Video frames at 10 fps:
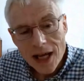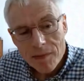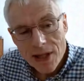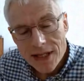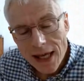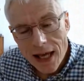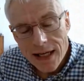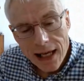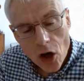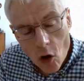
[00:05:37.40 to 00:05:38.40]
Tell me that
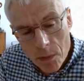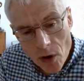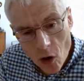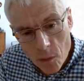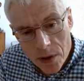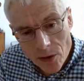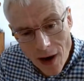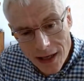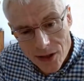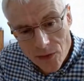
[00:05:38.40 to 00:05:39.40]
again, Nick.
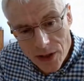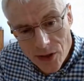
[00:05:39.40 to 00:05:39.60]
Operand.